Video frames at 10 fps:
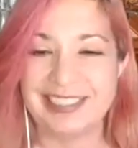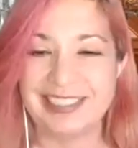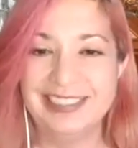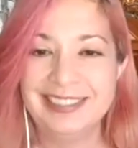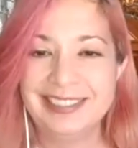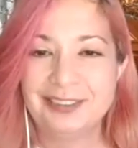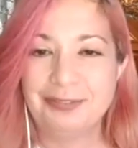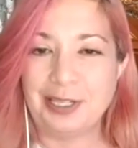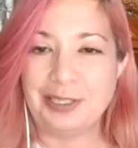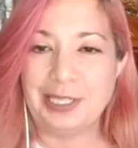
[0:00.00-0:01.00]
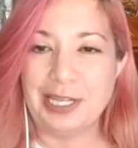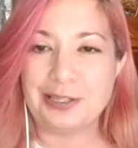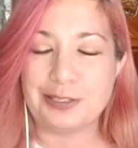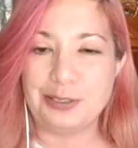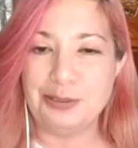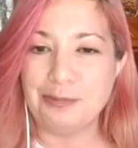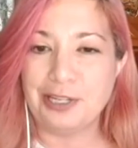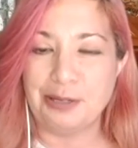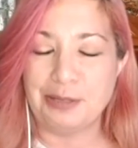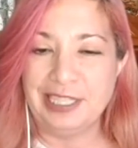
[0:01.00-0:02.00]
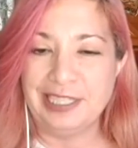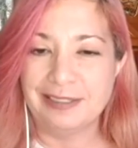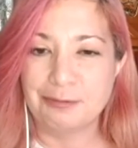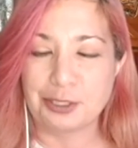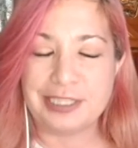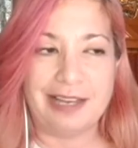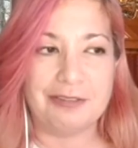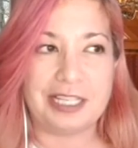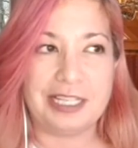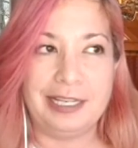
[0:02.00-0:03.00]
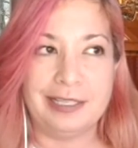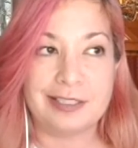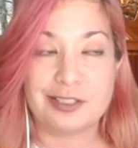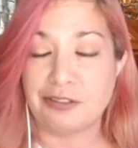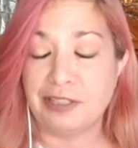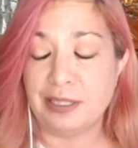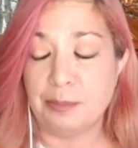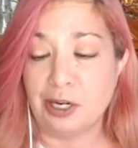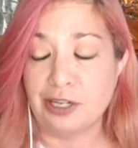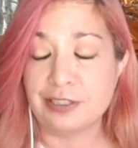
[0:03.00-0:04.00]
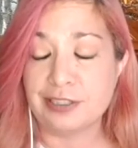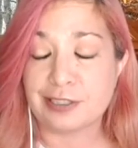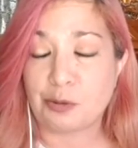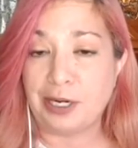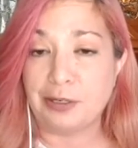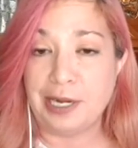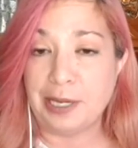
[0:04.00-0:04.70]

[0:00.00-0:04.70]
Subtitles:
and finally got the Zoom going, worked out the kinks during the Mars square